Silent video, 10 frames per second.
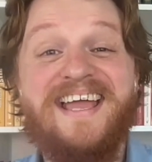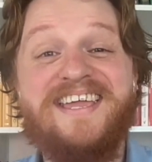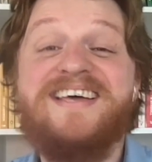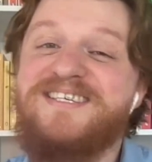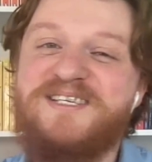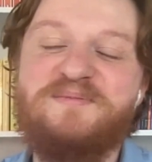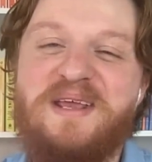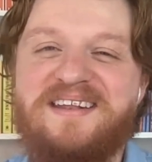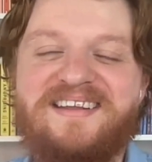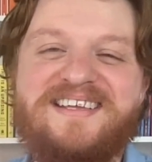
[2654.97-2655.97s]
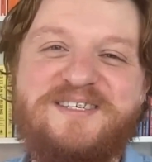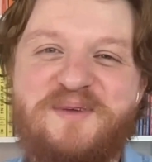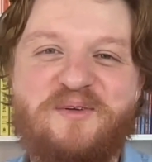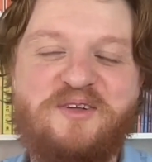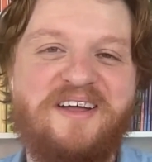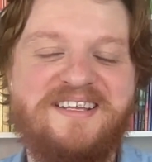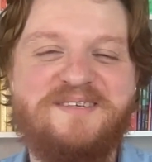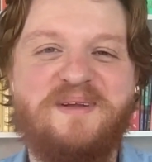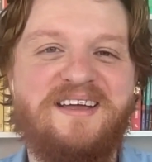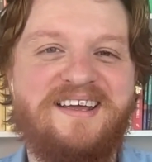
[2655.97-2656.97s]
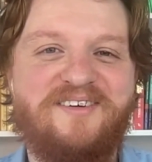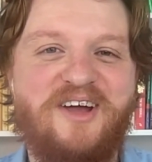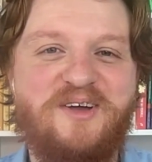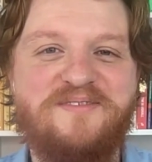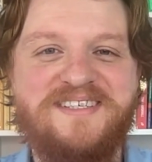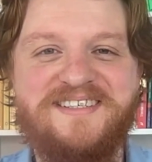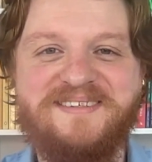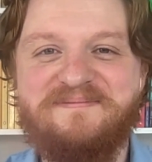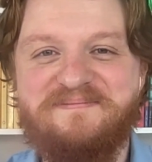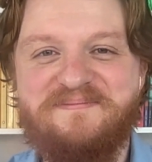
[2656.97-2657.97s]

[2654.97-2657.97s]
Thank you. This has been really fun. It's been a great conversation.